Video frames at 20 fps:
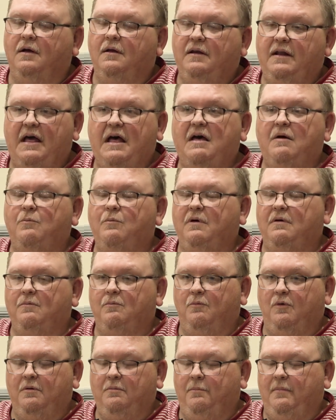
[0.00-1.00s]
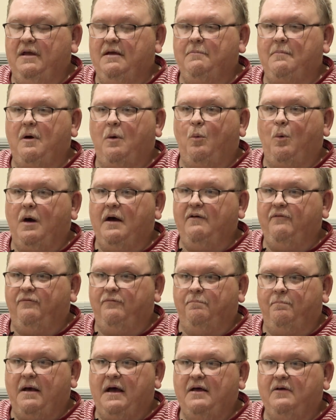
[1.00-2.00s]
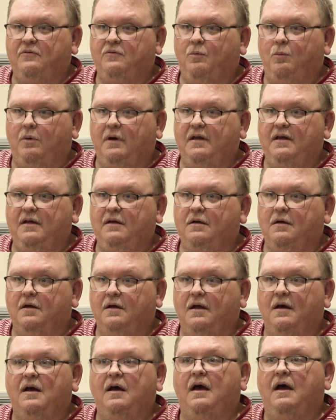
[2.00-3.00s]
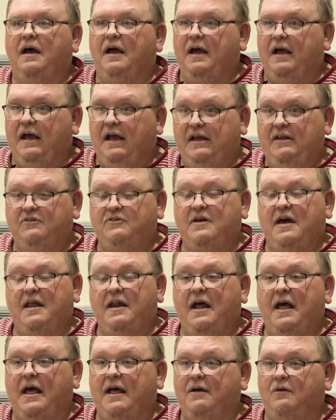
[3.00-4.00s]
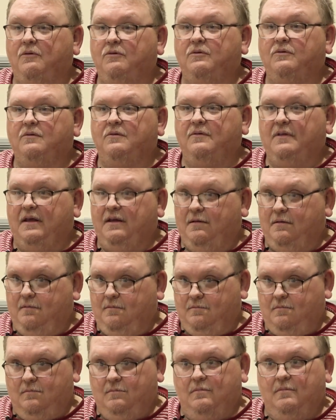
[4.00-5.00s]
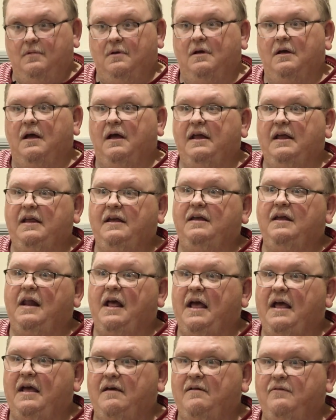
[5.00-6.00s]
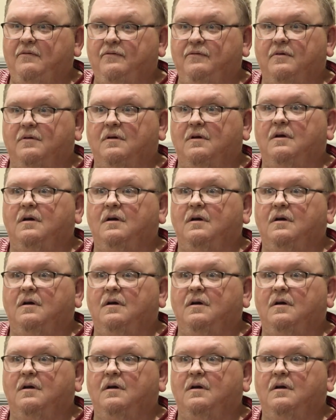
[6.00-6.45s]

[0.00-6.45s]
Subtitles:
Now, when me and my wife pass away, he's got a house that he can have.